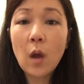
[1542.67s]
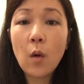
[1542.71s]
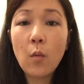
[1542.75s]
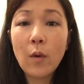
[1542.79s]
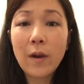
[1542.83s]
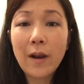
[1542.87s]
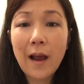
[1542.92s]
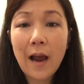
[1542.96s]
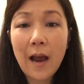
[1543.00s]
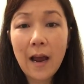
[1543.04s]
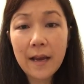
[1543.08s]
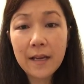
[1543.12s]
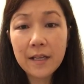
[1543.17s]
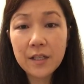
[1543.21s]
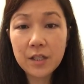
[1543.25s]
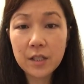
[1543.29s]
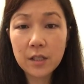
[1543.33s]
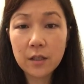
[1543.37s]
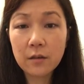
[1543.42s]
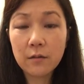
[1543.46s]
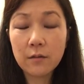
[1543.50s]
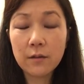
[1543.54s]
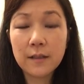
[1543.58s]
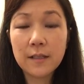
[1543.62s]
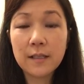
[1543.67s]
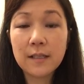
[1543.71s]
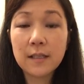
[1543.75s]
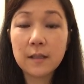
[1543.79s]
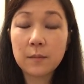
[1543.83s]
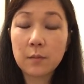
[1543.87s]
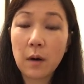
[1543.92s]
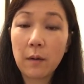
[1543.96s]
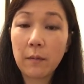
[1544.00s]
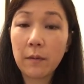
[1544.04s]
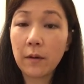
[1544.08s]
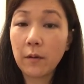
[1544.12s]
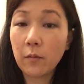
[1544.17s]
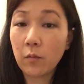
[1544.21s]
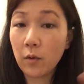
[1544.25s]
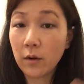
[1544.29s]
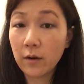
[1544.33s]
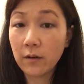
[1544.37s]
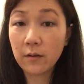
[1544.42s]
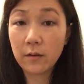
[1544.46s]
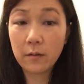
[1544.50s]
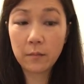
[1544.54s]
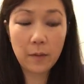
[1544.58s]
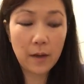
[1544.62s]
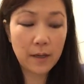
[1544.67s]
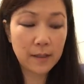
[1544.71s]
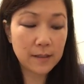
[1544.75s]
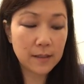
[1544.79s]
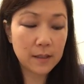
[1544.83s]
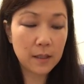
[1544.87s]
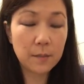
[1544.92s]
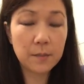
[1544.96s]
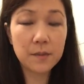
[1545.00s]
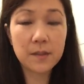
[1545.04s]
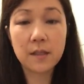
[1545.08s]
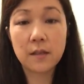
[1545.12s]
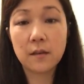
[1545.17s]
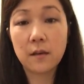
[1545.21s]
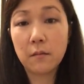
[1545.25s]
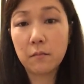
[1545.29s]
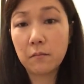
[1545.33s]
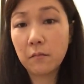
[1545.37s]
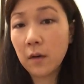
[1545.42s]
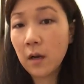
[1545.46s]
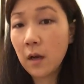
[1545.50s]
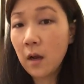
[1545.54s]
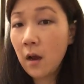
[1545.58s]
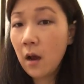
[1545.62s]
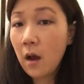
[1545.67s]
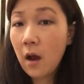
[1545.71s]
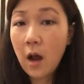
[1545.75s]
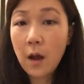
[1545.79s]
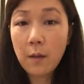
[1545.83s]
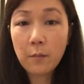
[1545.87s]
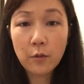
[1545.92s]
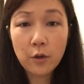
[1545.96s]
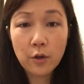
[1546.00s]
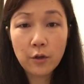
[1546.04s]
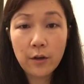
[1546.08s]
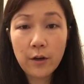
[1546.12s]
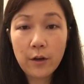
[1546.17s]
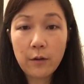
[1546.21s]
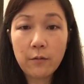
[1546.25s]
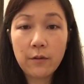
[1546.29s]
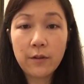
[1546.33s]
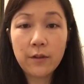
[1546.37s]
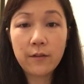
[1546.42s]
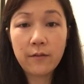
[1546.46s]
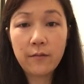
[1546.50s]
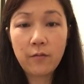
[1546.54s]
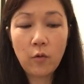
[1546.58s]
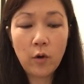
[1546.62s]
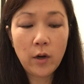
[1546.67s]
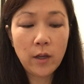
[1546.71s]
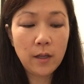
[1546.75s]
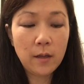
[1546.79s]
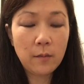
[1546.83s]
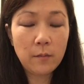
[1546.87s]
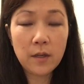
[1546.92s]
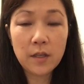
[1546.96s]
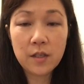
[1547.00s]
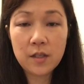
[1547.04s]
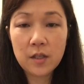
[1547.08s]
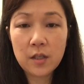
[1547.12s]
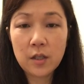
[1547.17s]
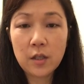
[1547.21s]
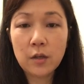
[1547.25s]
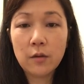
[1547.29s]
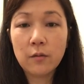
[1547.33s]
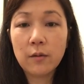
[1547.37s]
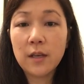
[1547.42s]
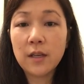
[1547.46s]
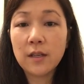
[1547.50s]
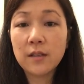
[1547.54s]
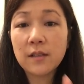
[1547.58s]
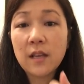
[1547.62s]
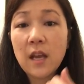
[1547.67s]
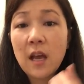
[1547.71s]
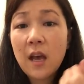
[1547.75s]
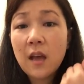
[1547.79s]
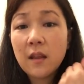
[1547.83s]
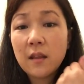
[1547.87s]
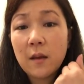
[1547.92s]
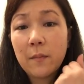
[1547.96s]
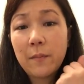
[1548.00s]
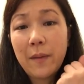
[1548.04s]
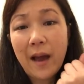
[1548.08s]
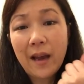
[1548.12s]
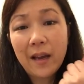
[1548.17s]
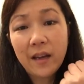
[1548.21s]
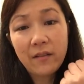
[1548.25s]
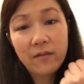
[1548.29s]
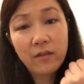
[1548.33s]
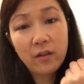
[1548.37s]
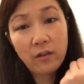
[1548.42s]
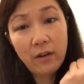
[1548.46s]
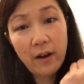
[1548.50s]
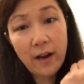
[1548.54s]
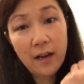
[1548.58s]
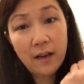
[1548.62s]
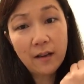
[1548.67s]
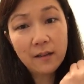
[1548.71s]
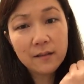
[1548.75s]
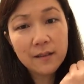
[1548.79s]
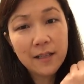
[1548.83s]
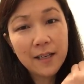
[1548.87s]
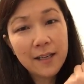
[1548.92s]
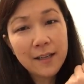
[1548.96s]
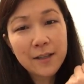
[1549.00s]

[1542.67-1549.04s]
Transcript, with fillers: what I do, and this is probably one of the best tips, and I'm, I'm learning with the foiling bit too, is the back of your hand